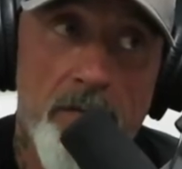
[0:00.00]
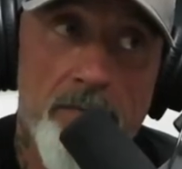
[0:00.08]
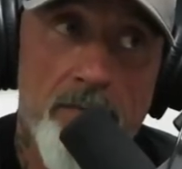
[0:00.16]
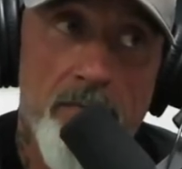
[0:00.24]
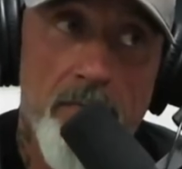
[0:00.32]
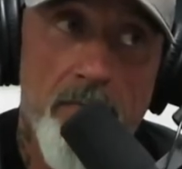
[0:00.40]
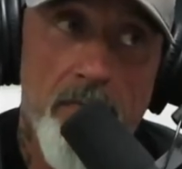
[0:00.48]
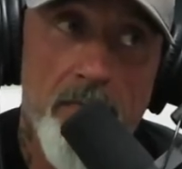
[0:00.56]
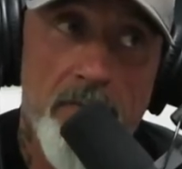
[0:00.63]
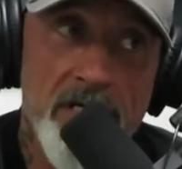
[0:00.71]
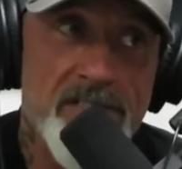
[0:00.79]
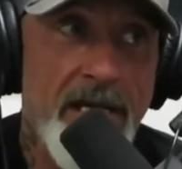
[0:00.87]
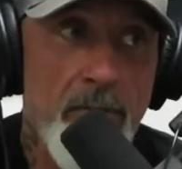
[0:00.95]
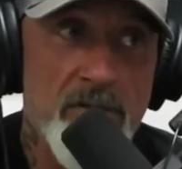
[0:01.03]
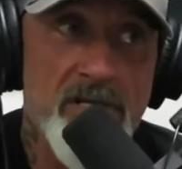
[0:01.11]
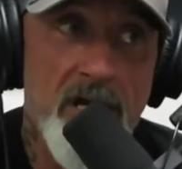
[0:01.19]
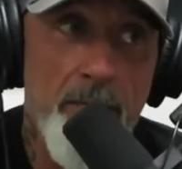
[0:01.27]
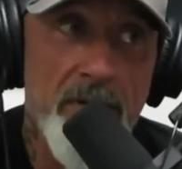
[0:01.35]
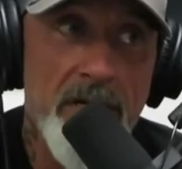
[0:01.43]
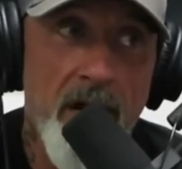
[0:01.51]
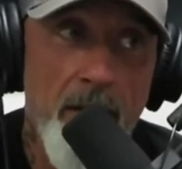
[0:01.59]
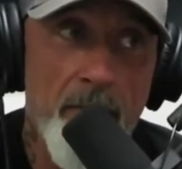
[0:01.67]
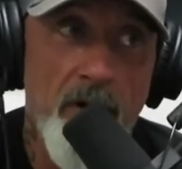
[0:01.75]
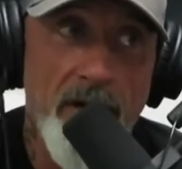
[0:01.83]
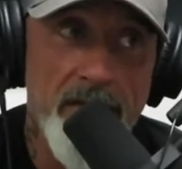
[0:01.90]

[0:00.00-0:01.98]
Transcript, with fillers: him because oh, he was an up and comer at